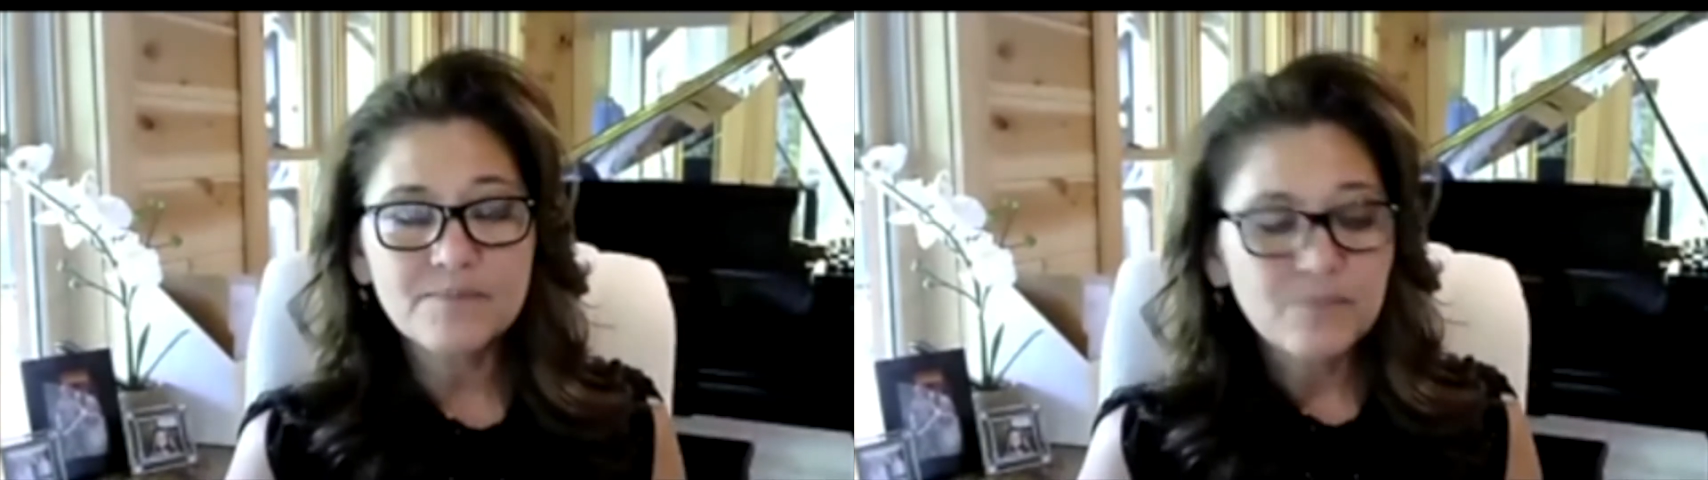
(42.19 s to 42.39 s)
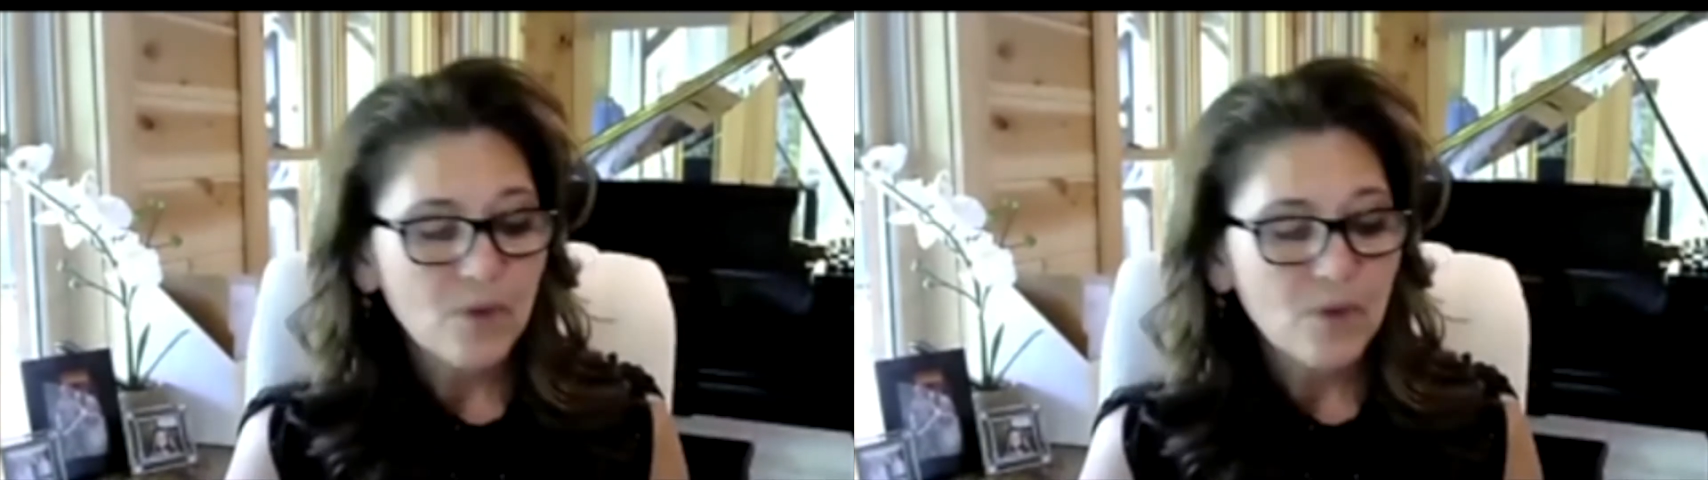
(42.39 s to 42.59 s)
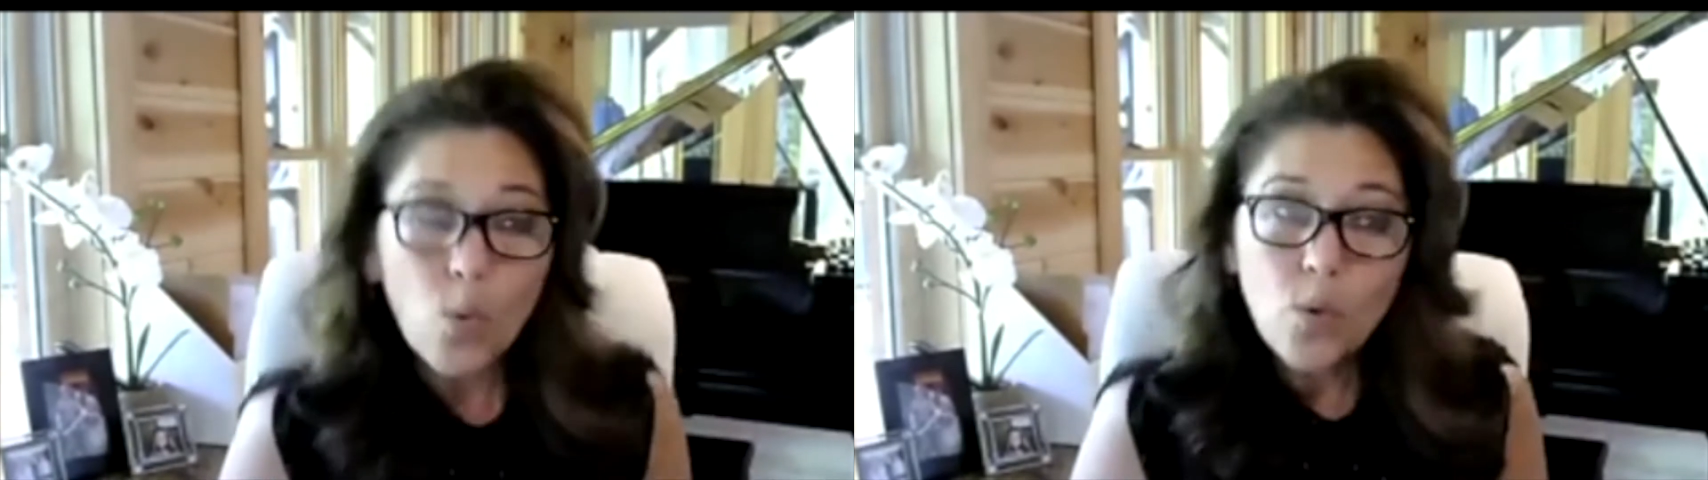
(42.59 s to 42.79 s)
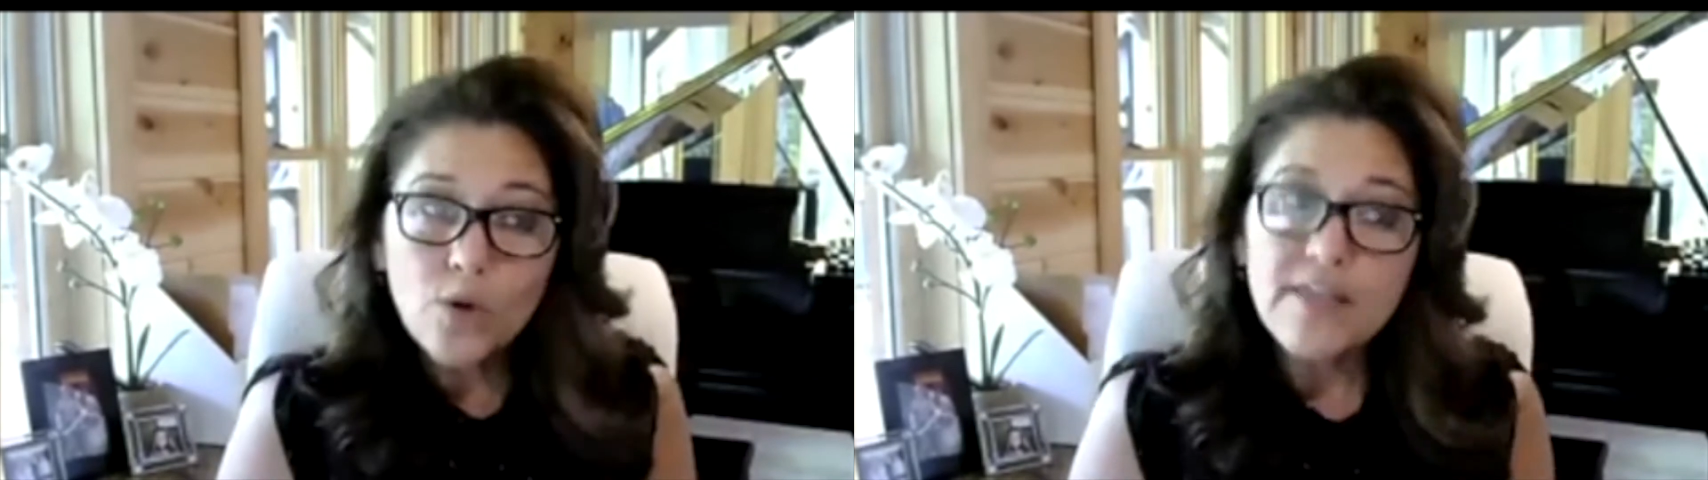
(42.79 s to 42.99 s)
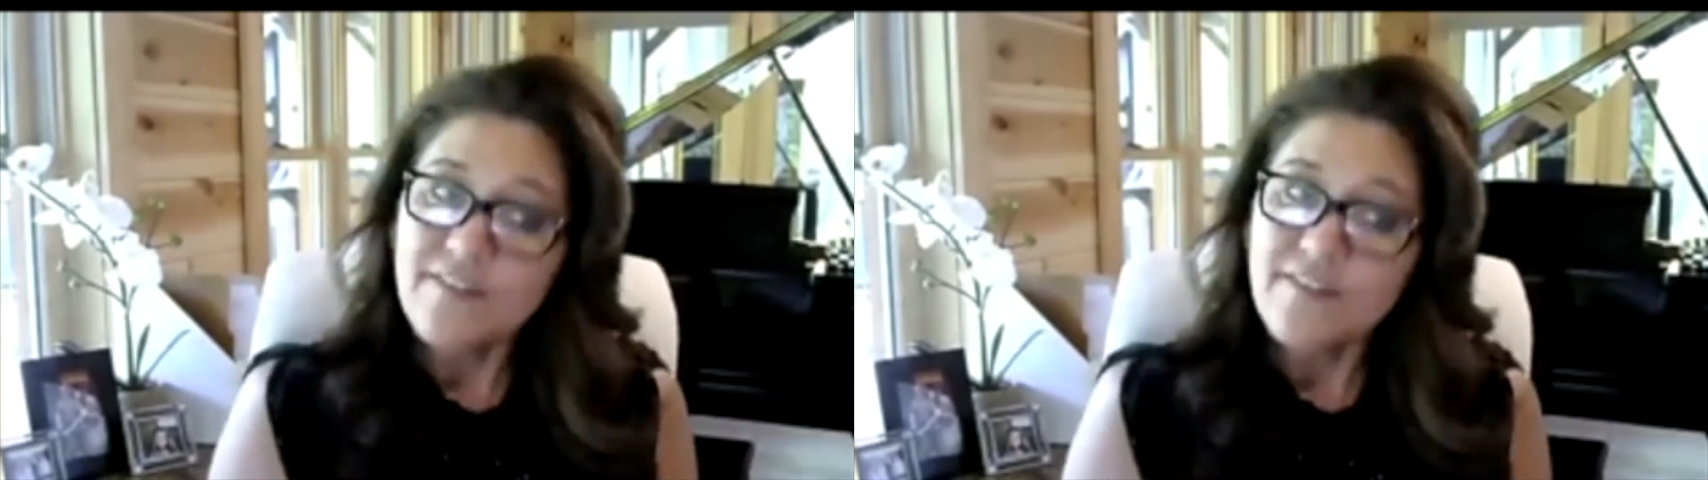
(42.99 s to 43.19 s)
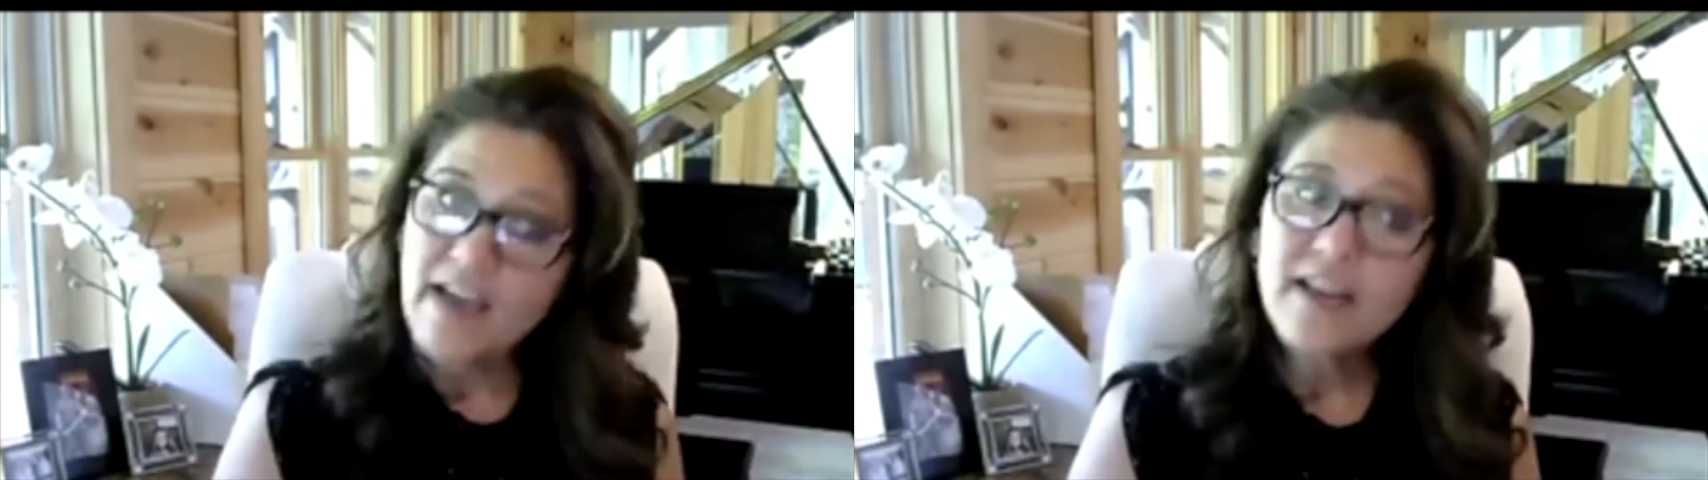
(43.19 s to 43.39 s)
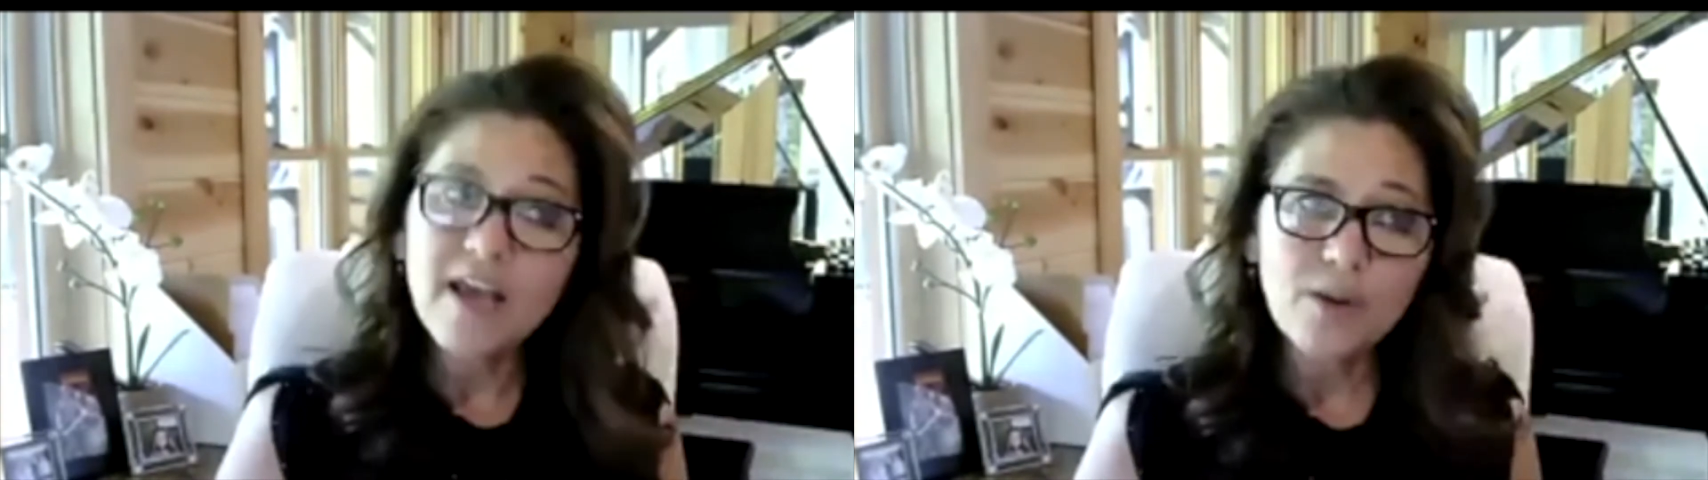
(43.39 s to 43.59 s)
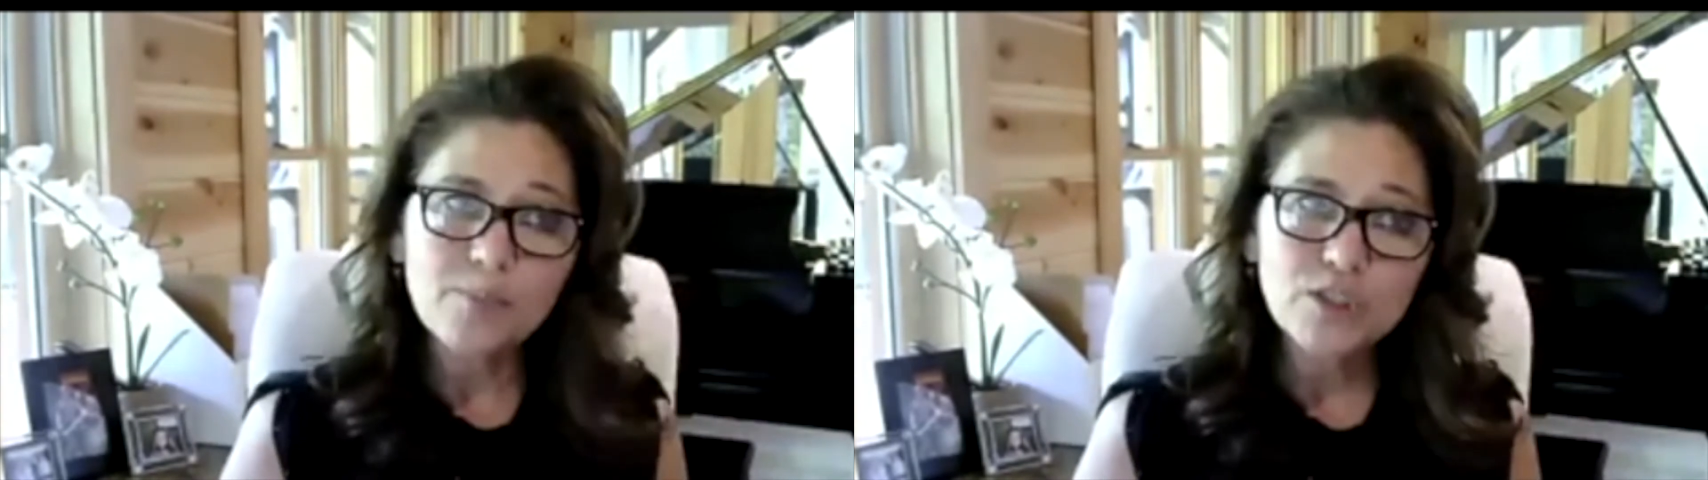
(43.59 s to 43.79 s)
or they have had the
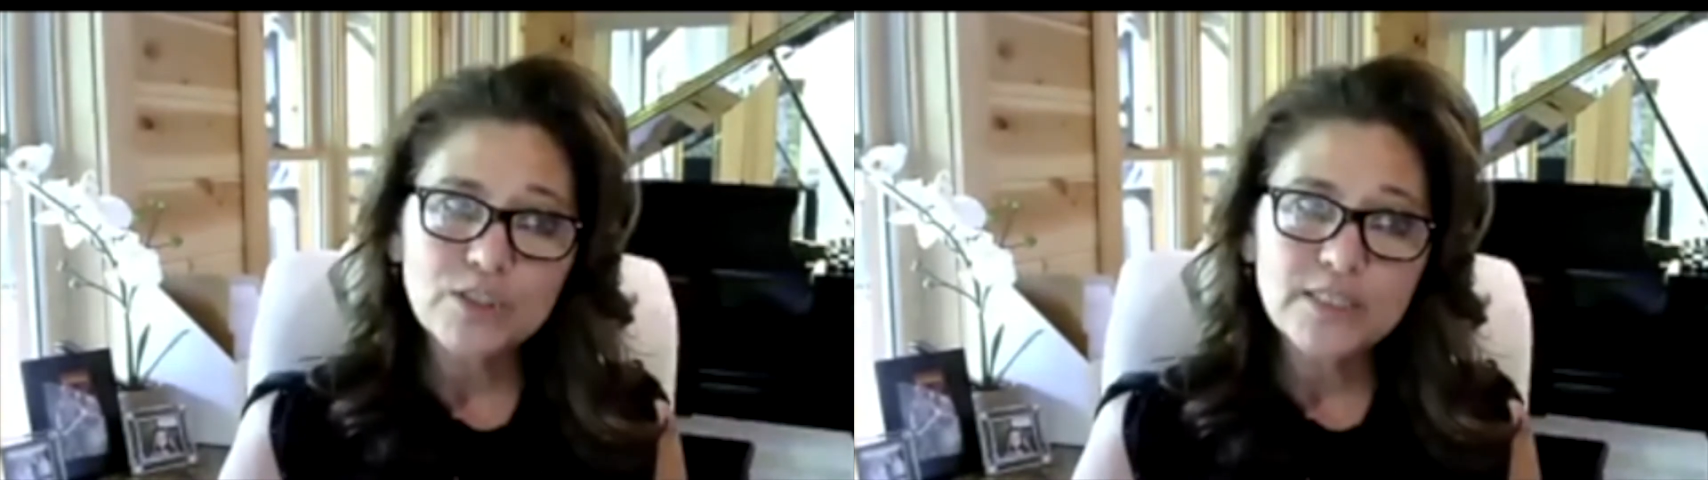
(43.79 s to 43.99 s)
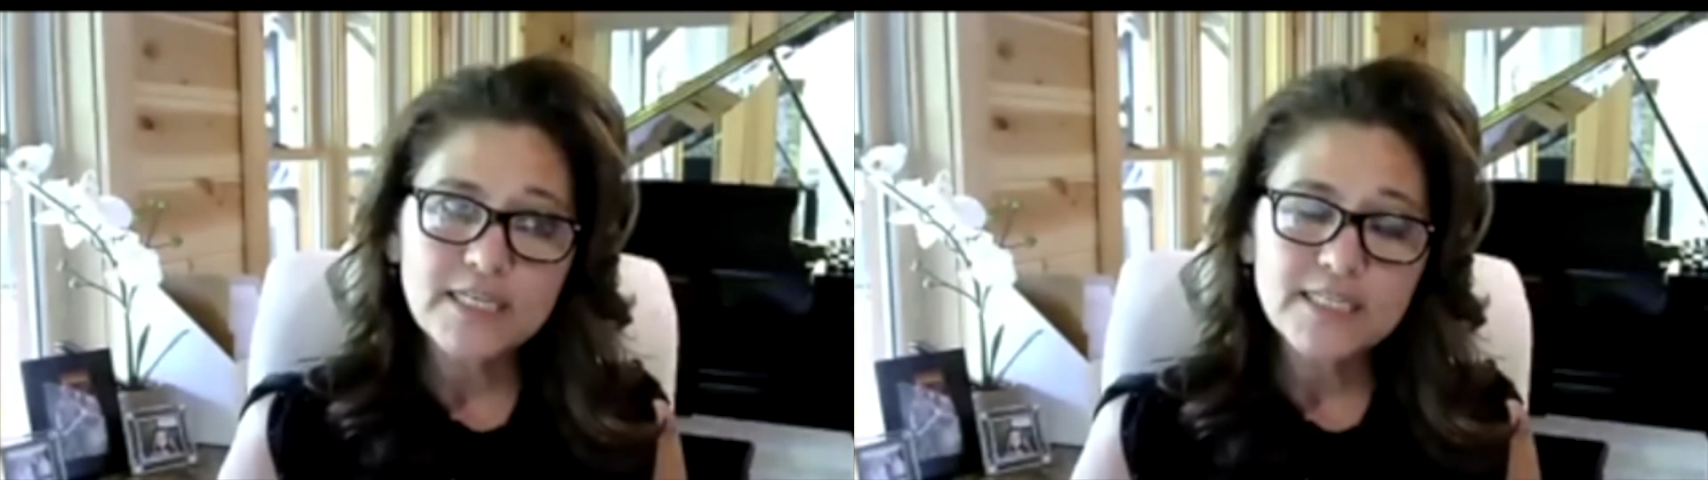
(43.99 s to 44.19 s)
opportunities.